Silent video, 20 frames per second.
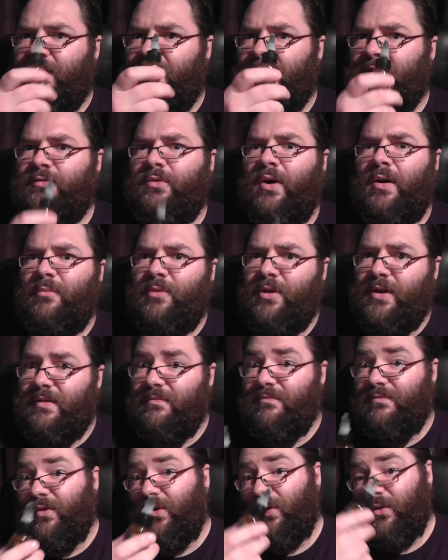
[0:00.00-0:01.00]
That's what I'm
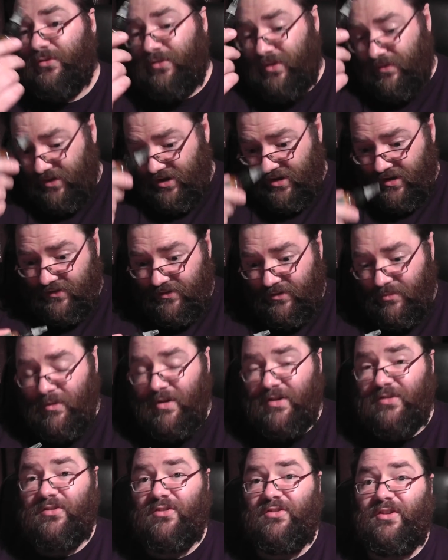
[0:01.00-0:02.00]
looking for. So if you guys can put
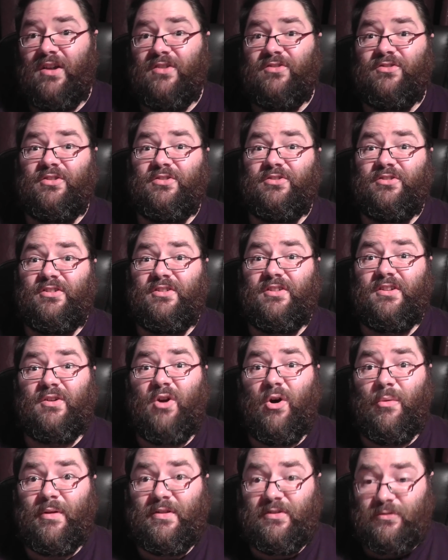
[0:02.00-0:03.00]
your suggestions in the
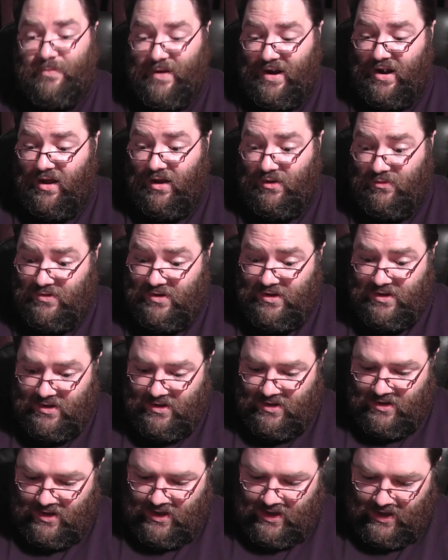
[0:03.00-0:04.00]
comments below,
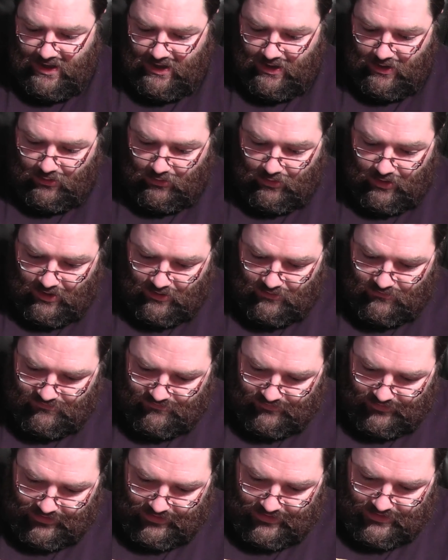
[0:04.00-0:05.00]
I'll
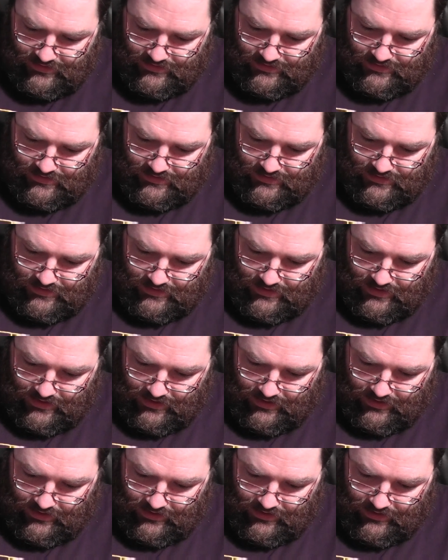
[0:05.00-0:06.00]
hopefully
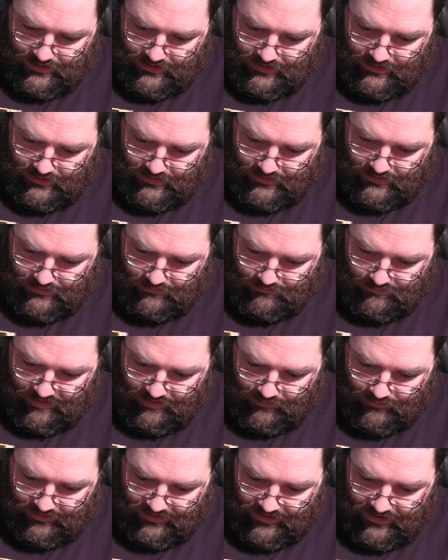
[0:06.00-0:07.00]
be
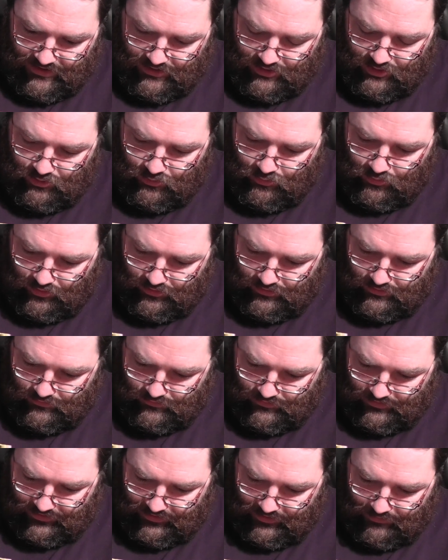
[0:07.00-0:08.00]
able to get a new one
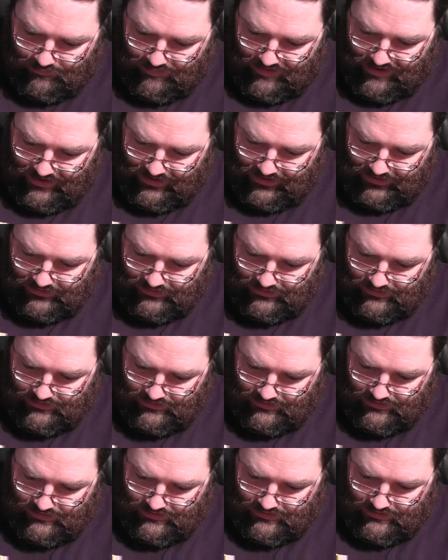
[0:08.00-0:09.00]
when I get paid,
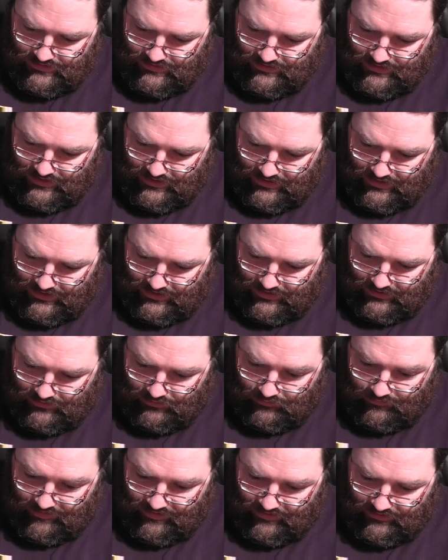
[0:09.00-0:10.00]
and
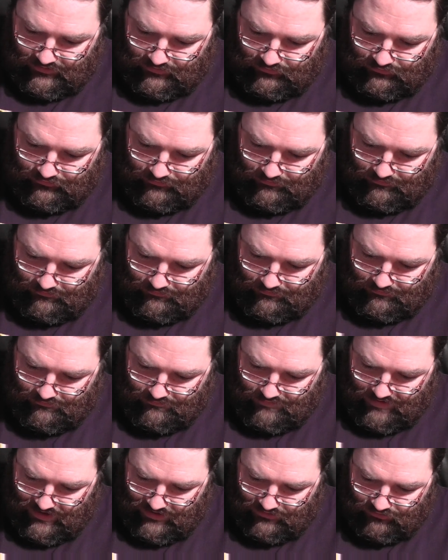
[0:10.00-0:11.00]
I'll be able to do some
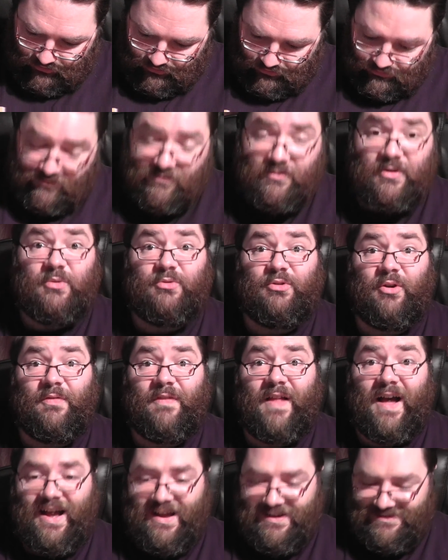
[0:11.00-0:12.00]
better juice reviews on
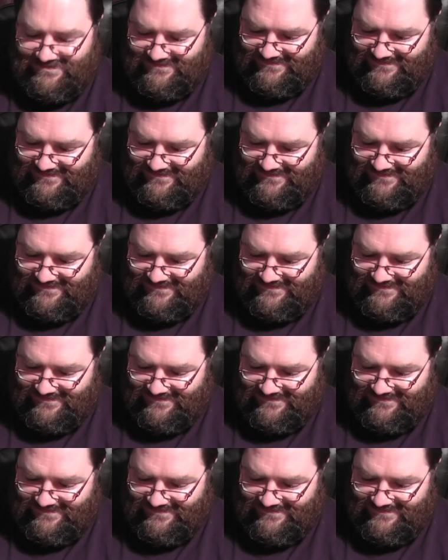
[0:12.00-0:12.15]
that.